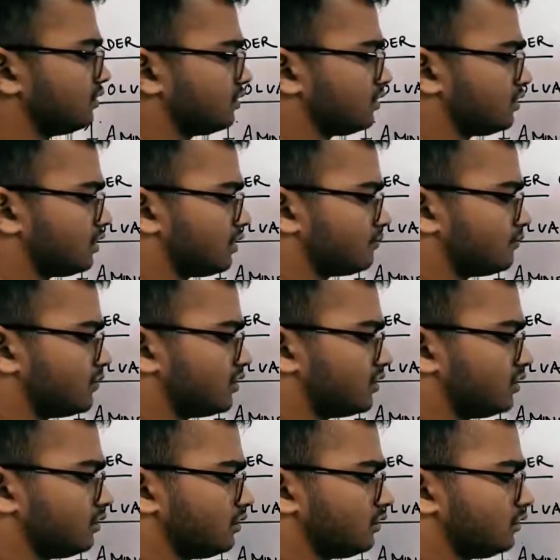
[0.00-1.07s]

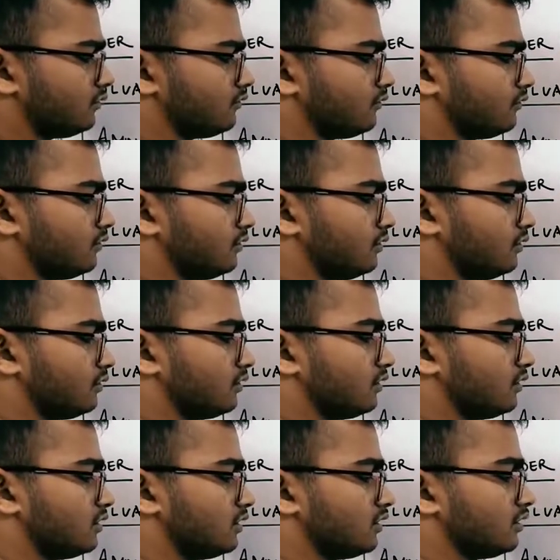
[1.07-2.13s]
number of
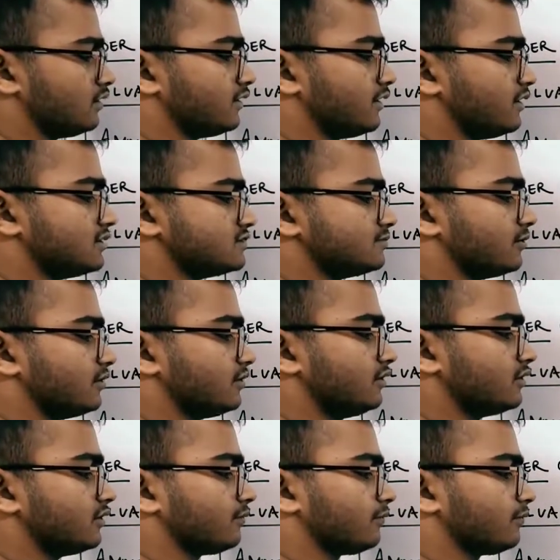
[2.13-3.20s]
H bond,